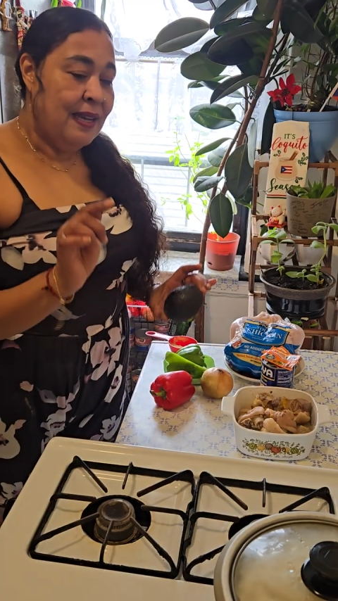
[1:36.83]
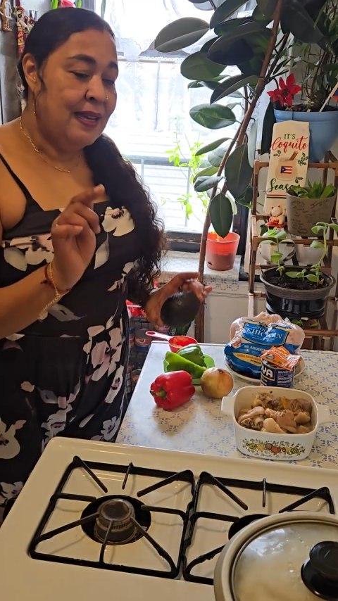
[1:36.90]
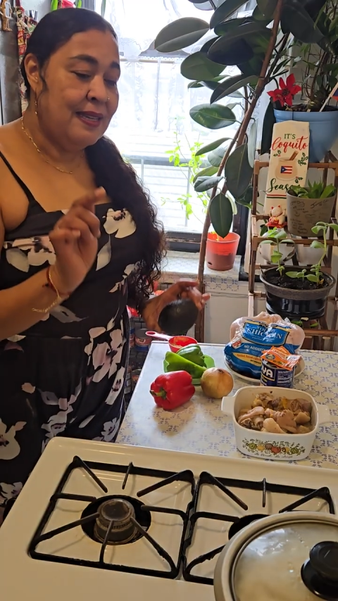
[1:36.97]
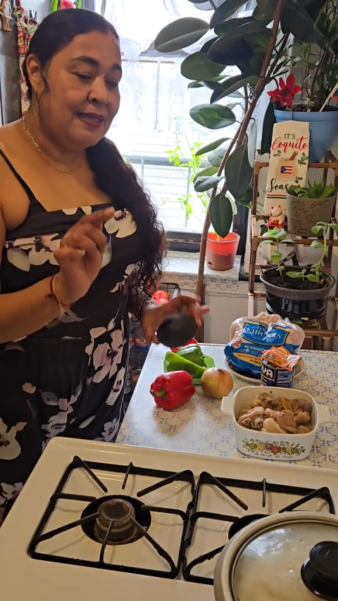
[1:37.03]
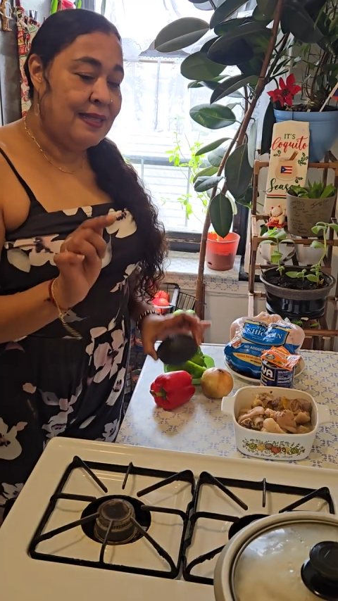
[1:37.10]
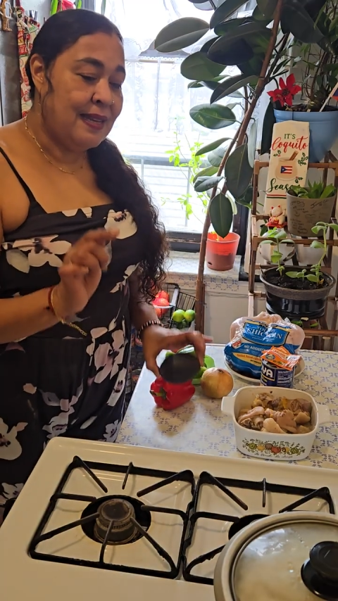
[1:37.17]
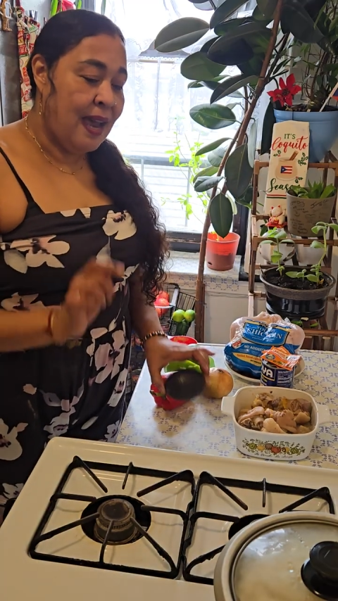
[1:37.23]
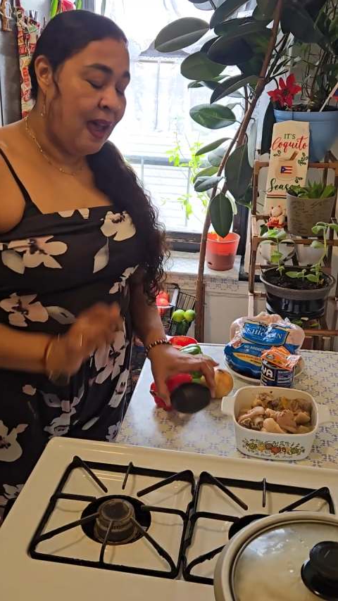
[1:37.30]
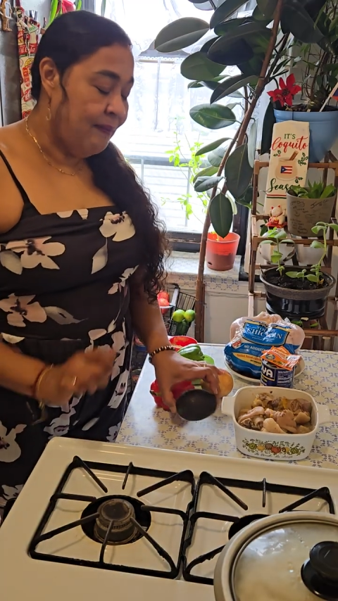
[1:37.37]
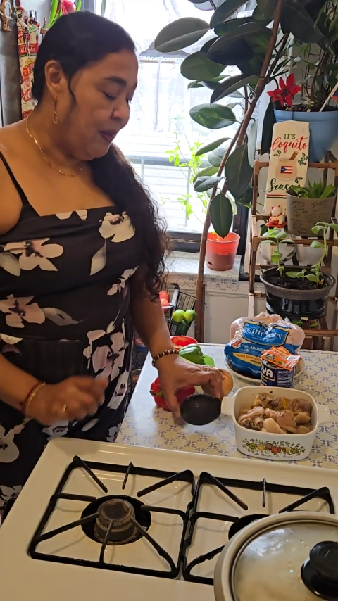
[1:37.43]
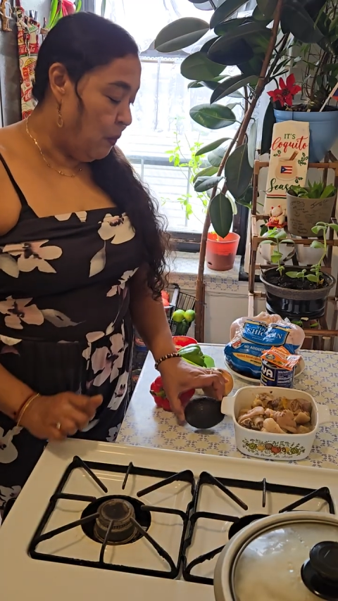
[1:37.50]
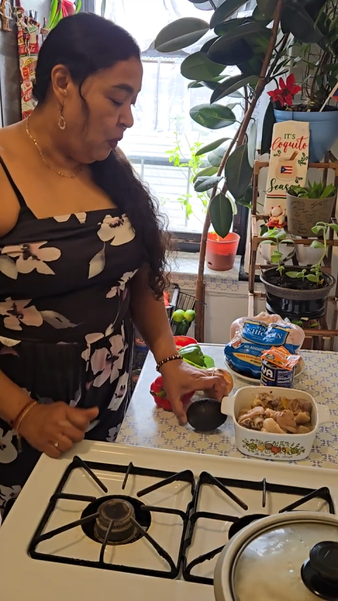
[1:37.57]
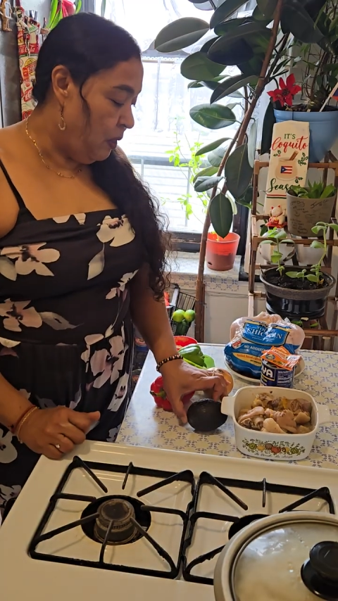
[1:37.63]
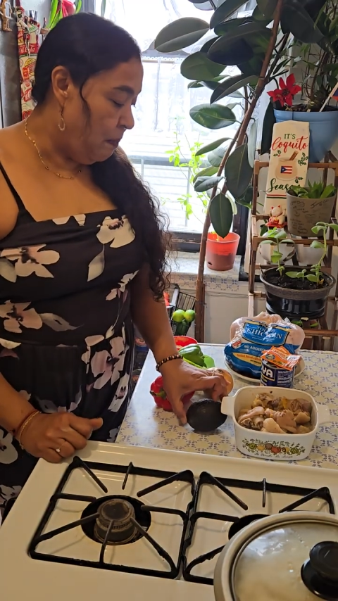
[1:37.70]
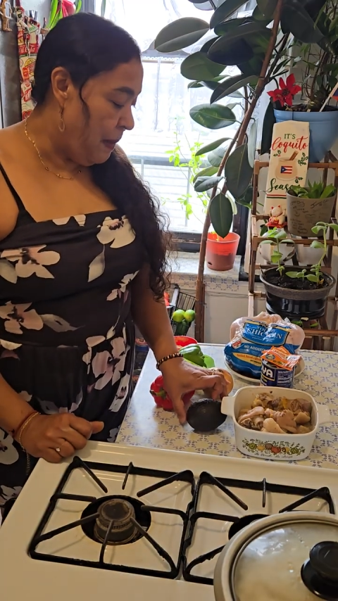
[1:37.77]
is to have it
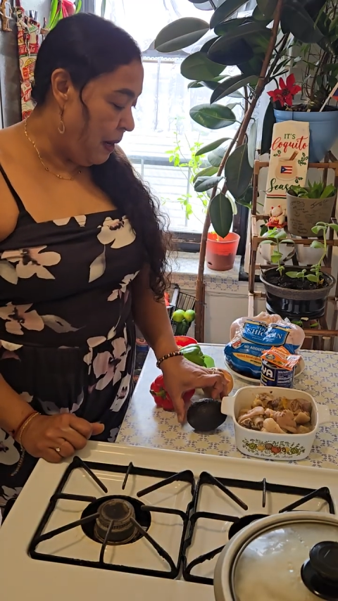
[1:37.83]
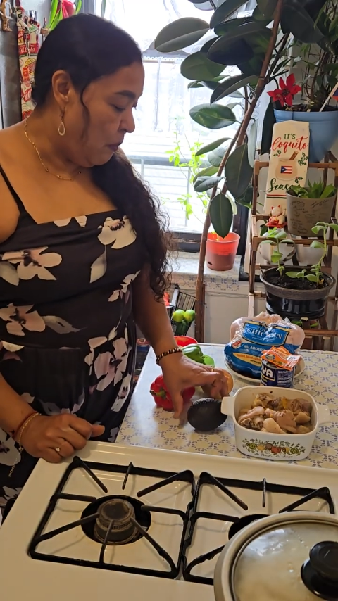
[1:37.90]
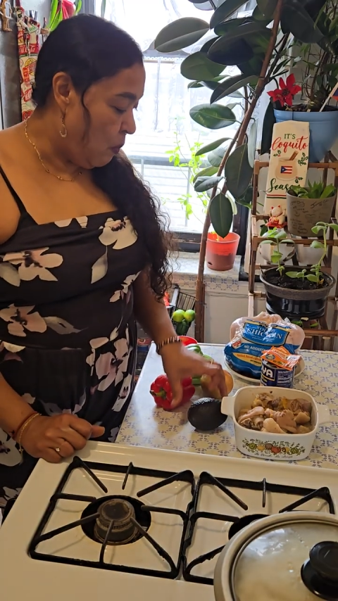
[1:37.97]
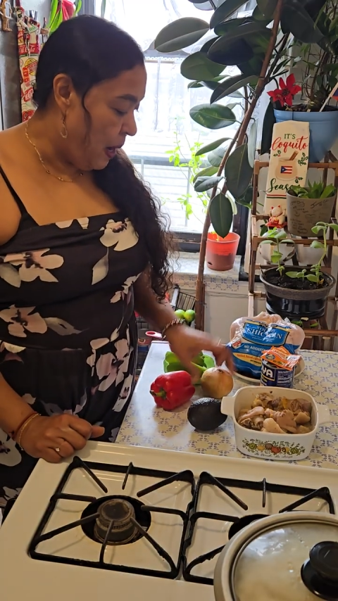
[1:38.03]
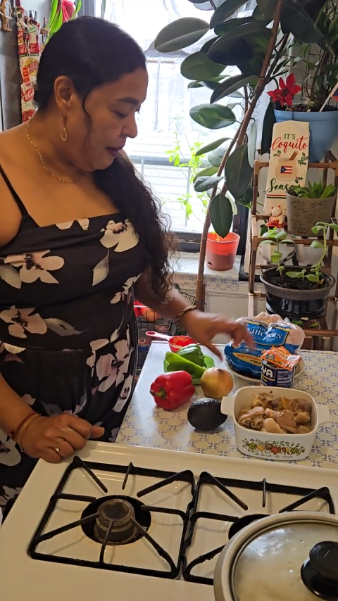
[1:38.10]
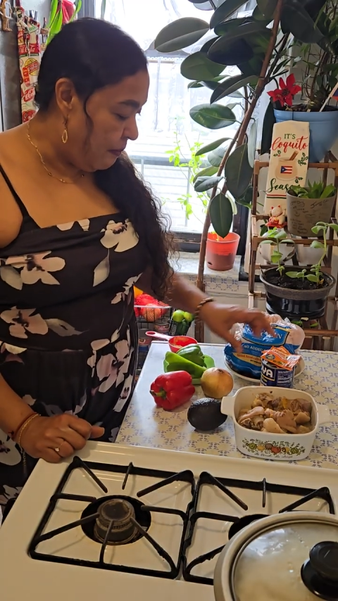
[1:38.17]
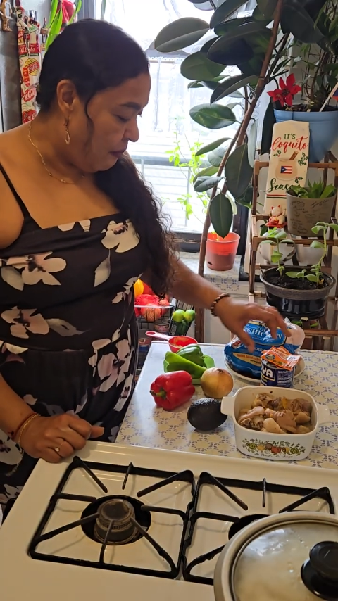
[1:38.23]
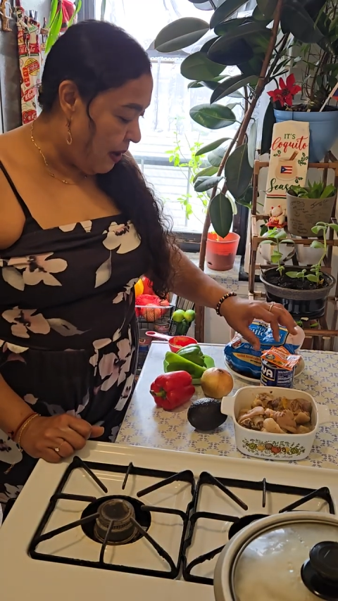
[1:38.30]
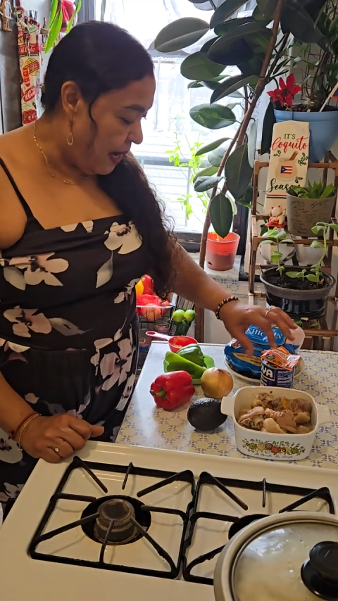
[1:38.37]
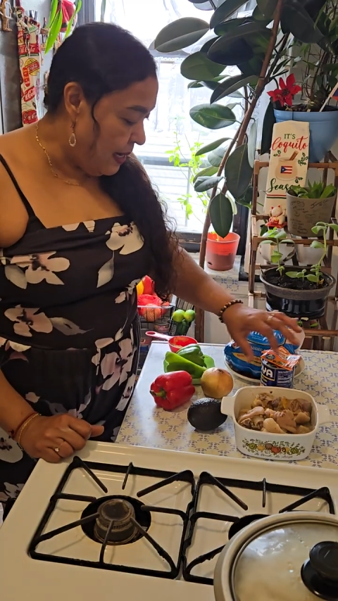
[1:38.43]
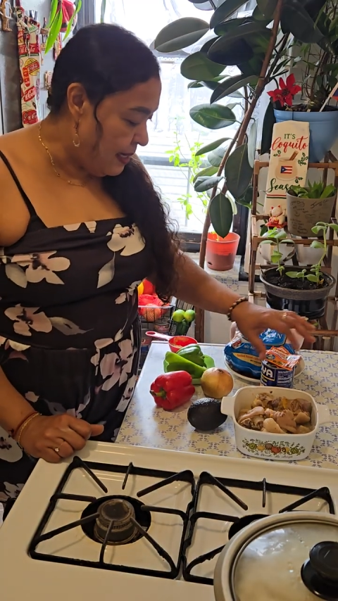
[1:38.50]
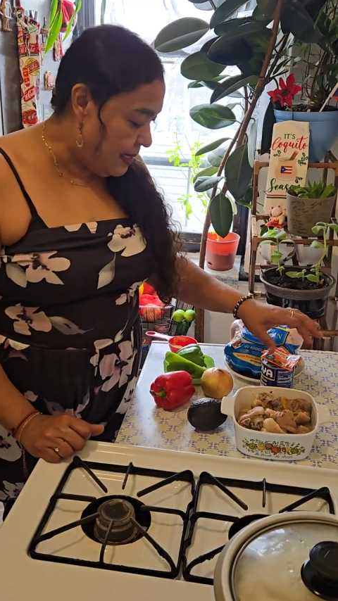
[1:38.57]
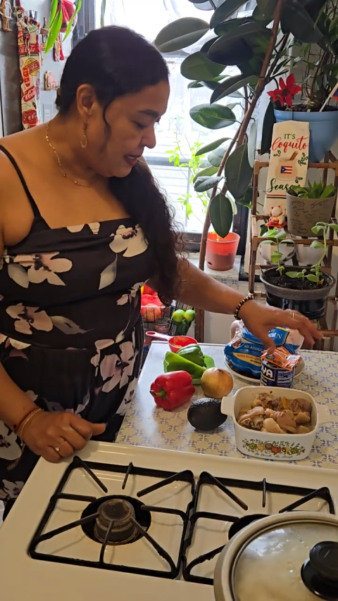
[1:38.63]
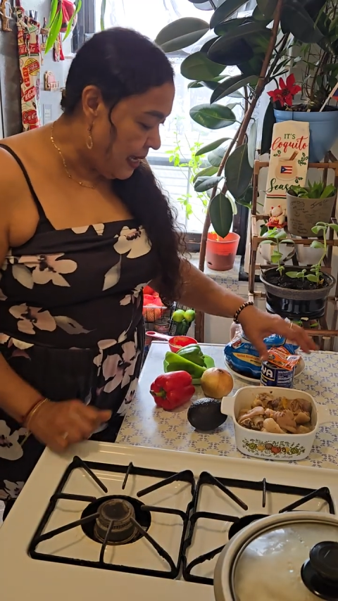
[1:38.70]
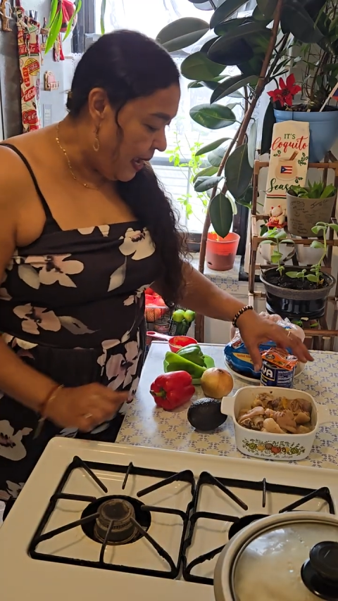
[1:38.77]
with my white rice.